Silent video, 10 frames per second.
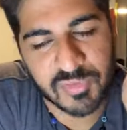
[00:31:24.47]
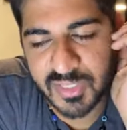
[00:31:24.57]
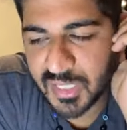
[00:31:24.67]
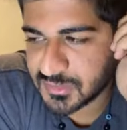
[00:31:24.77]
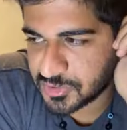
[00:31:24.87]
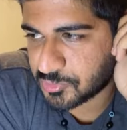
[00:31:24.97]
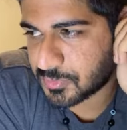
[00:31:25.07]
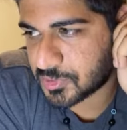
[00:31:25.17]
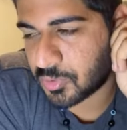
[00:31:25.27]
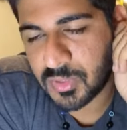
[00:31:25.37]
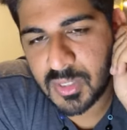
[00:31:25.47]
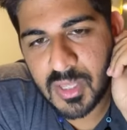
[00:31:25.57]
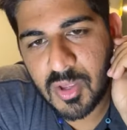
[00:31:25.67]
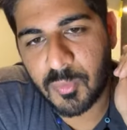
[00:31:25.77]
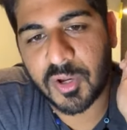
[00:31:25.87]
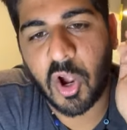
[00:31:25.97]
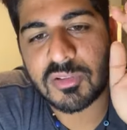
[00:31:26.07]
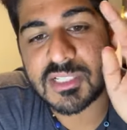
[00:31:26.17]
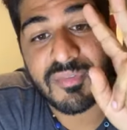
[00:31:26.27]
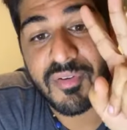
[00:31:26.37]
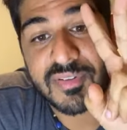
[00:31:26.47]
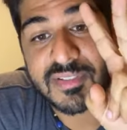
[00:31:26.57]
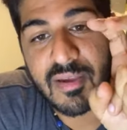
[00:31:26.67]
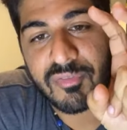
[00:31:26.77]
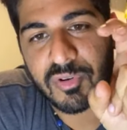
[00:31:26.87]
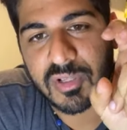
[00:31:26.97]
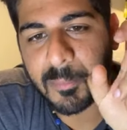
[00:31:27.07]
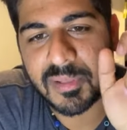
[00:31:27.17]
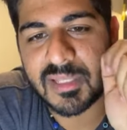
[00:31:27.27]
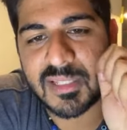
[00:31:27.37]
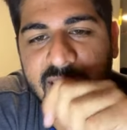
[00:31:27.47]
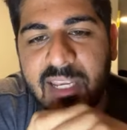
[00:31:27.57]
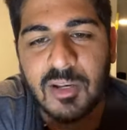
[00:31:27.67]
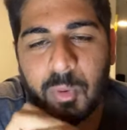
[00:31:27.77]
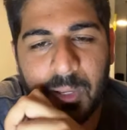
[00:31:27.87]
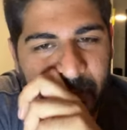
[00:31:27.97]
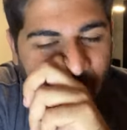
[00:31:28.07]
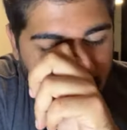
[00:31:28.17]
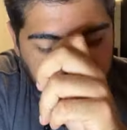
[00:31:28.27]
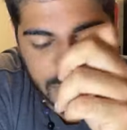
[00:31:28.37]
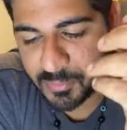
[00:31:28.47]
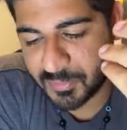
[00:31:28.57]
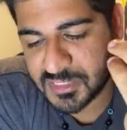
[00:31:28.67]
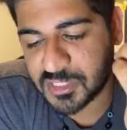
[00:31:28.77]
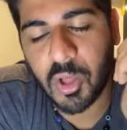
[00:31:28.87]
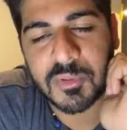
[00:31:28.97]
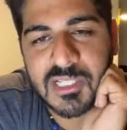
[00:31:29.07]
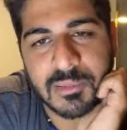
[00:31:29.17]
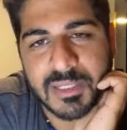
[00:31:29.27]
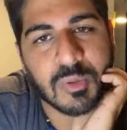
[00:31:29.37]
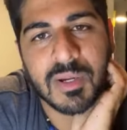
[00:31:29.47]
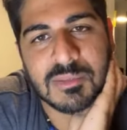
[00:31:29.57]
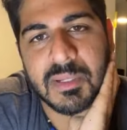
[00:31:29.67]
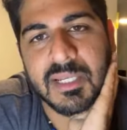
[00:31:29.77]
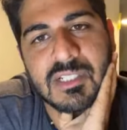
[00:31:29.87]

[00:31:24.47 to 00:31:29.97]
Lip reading: of in the Gaza Strip. So, regardless of if it's ever completely taken away in the Gaza Strip, it's still always gonna be in the West Bank.